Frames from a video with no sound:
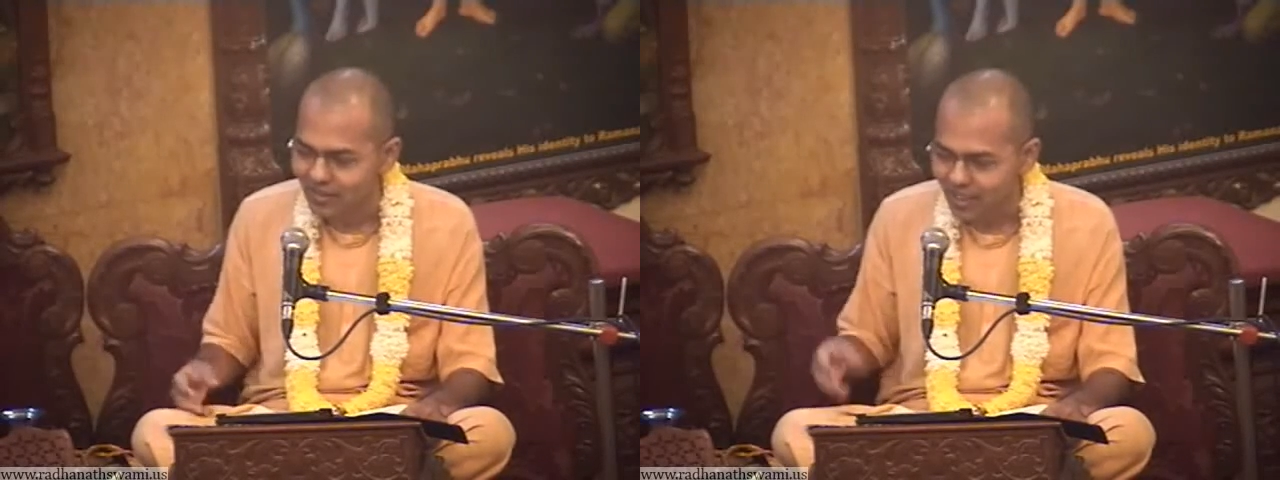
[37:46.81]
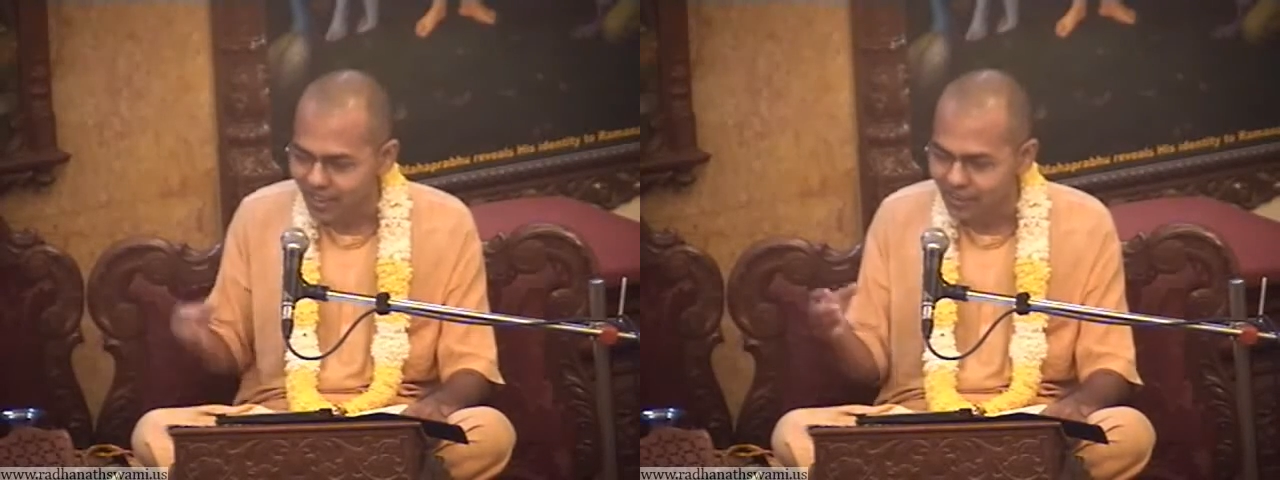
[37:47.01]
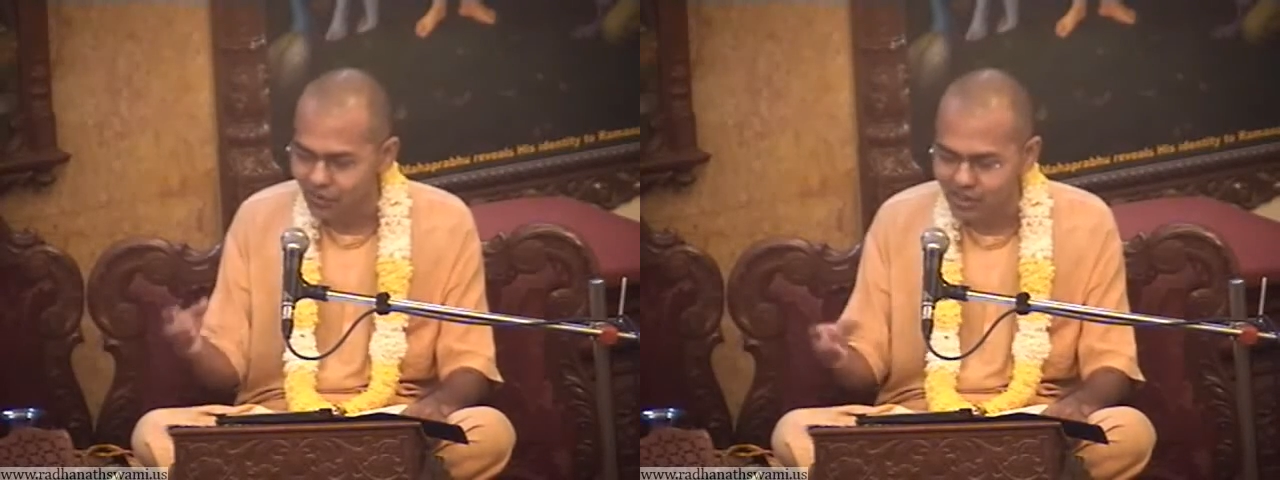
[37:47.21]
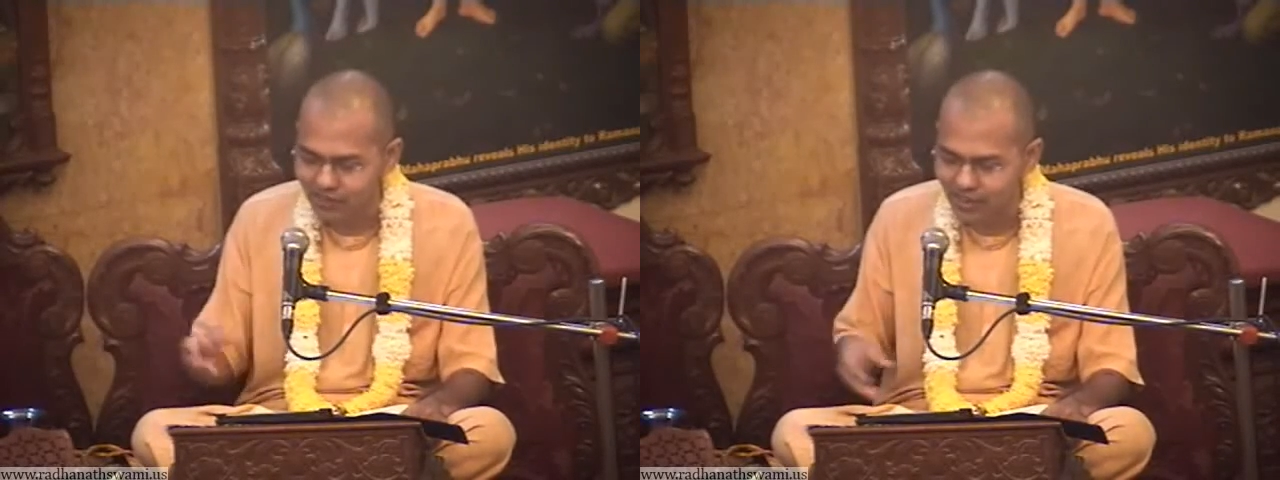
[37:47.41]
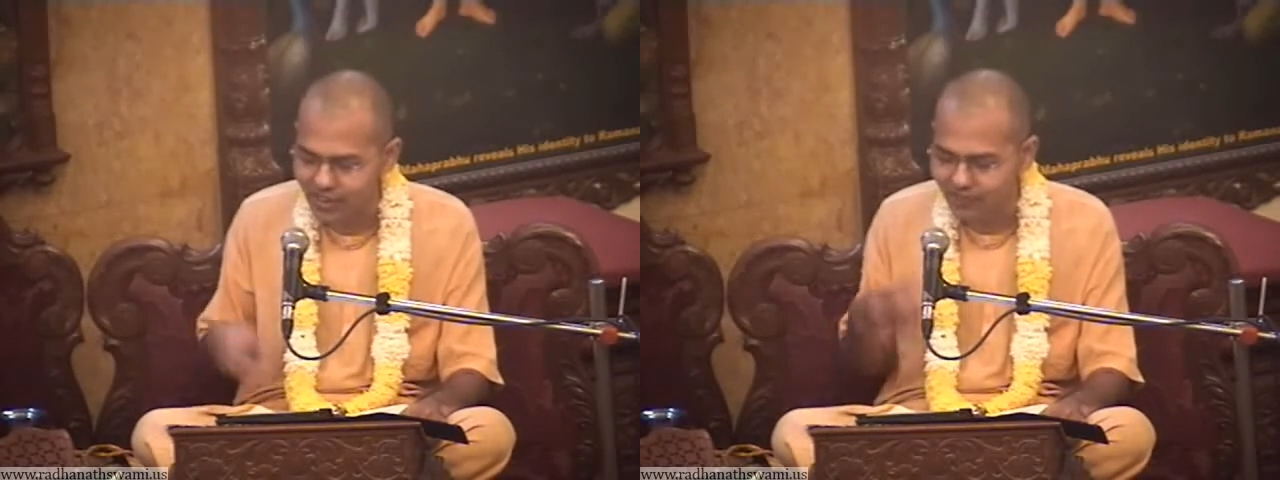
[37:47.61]
and he was
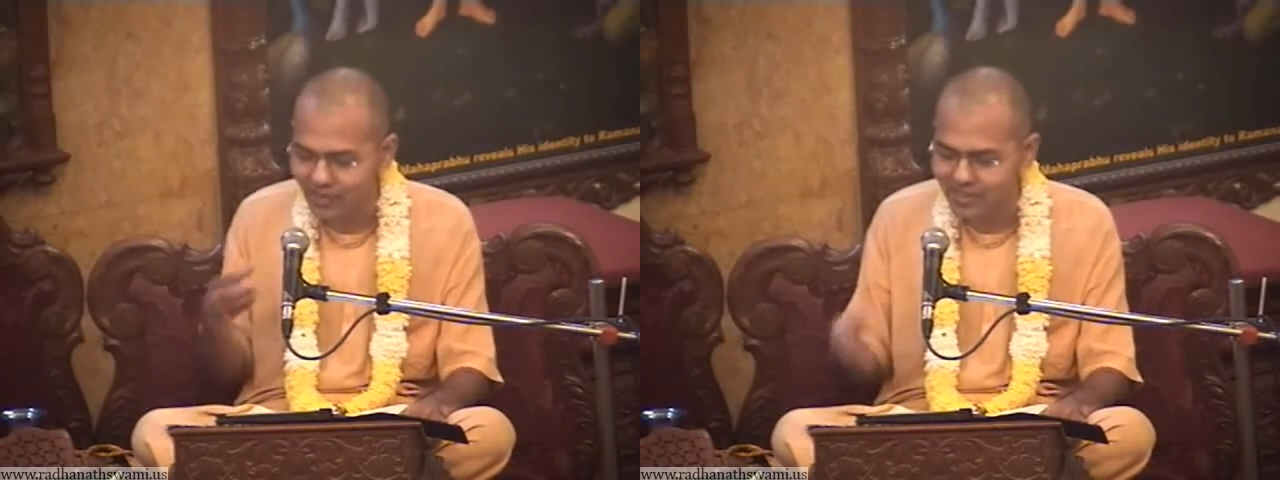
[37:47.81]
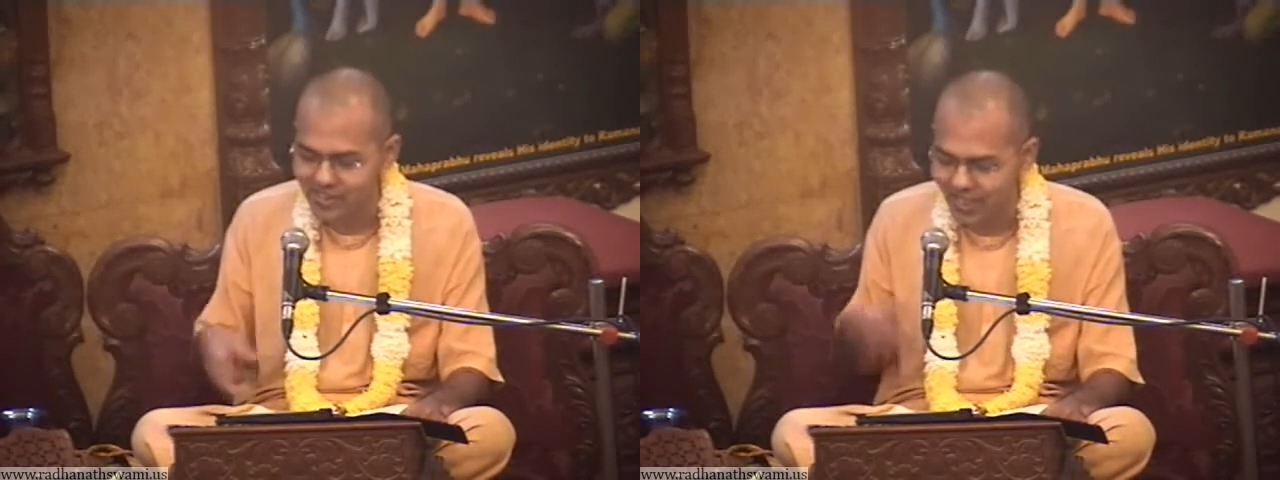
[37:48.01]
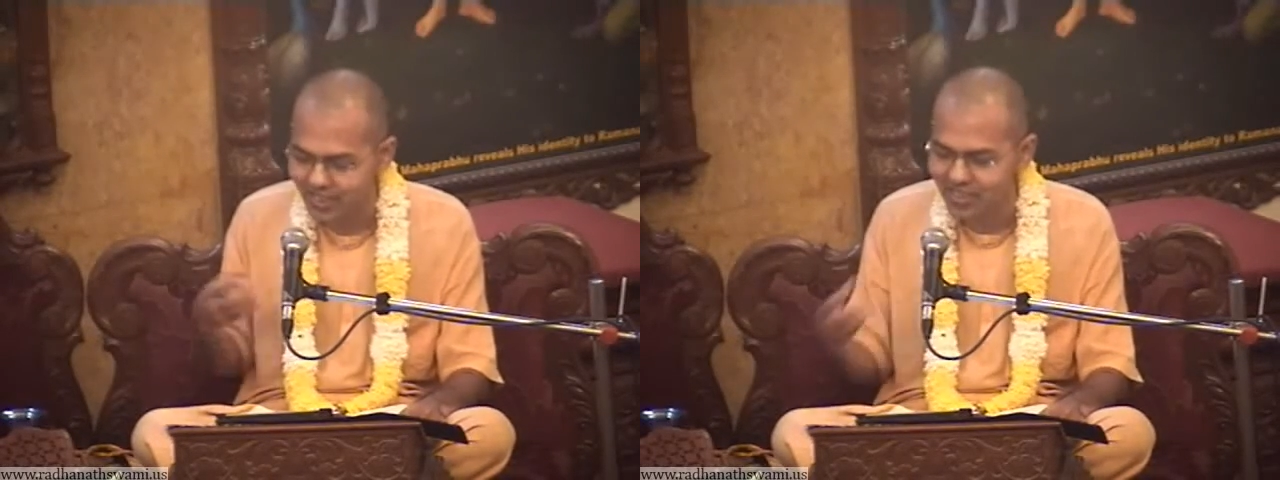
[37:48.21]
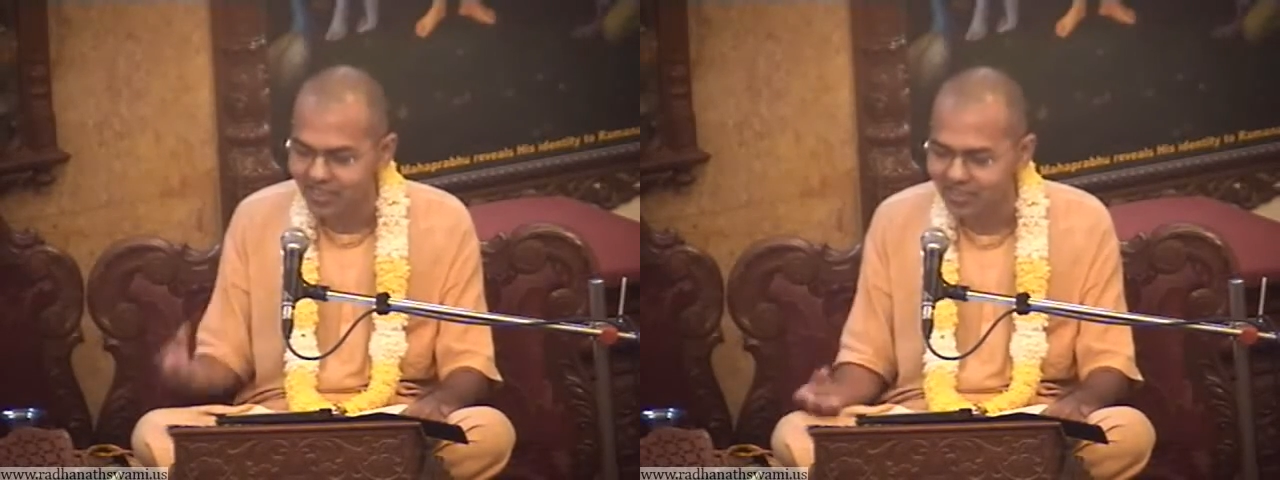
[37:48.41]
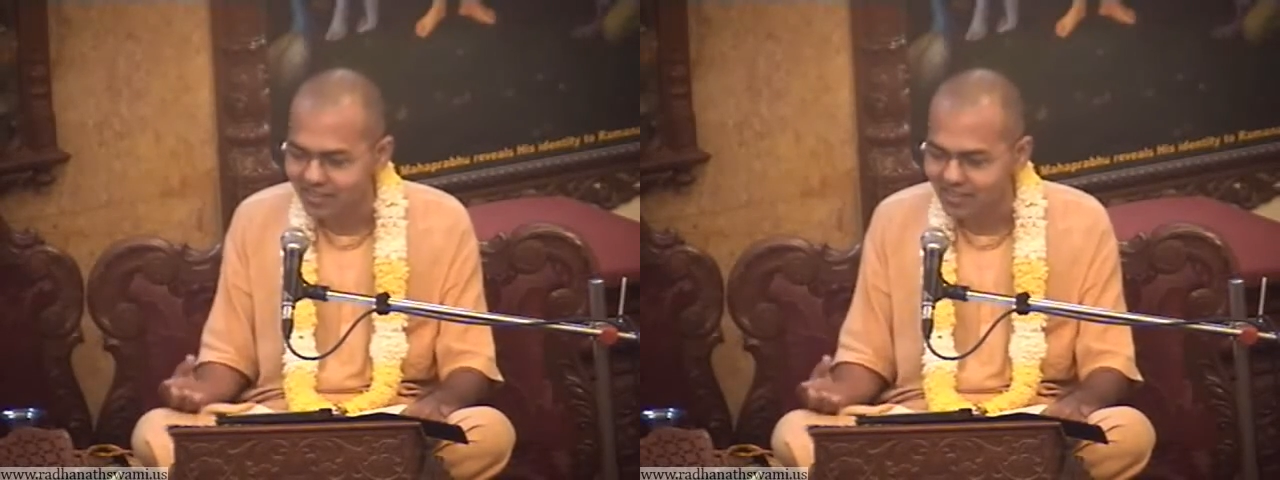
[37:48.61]
giving different charity,